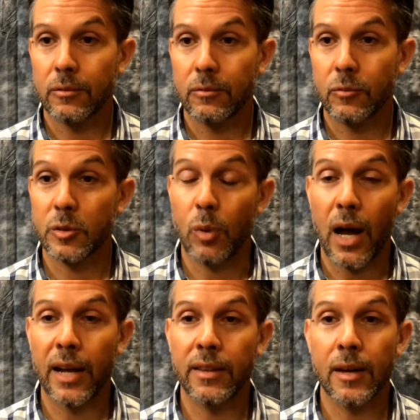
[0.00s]
was
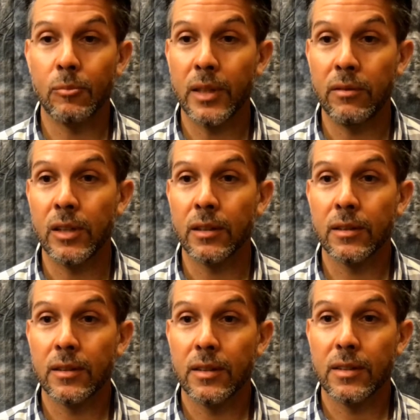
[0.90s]
behind them leaving
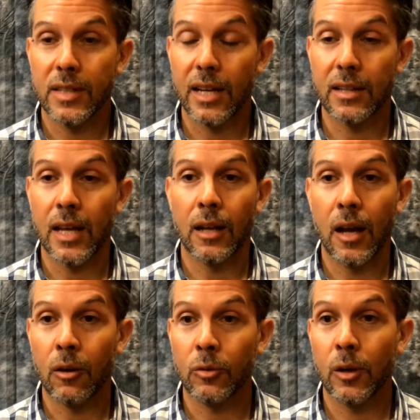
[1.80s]
and taking that
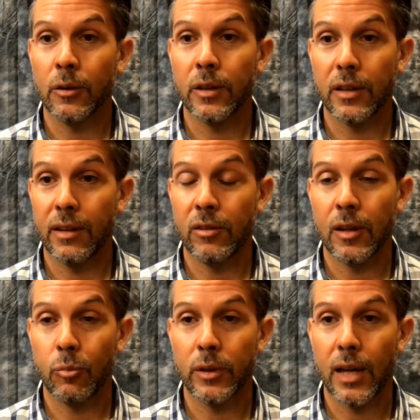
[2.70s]
long road and giving
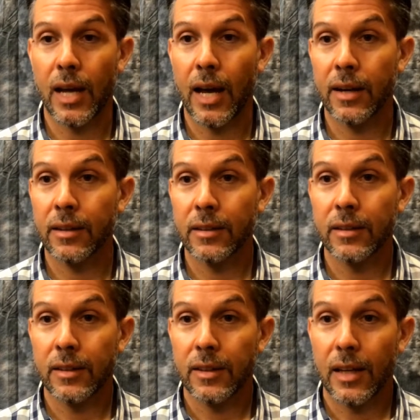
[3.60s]
up what they had
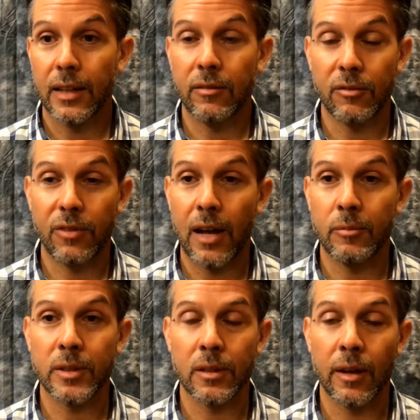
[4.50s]
and leaving
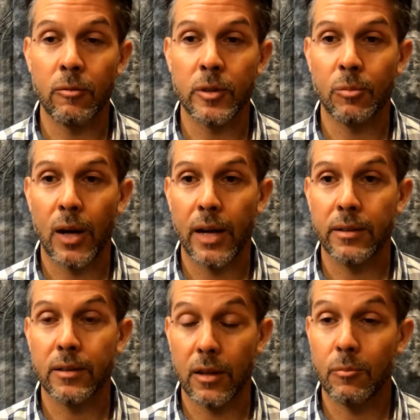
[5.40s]
families and loved ones
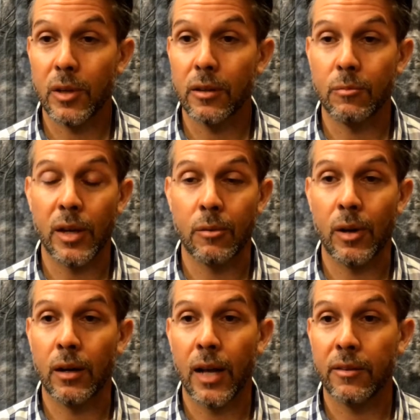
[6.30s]
behind to come here to make a
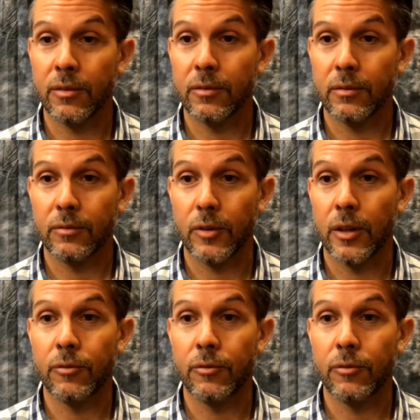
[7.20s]
better life for their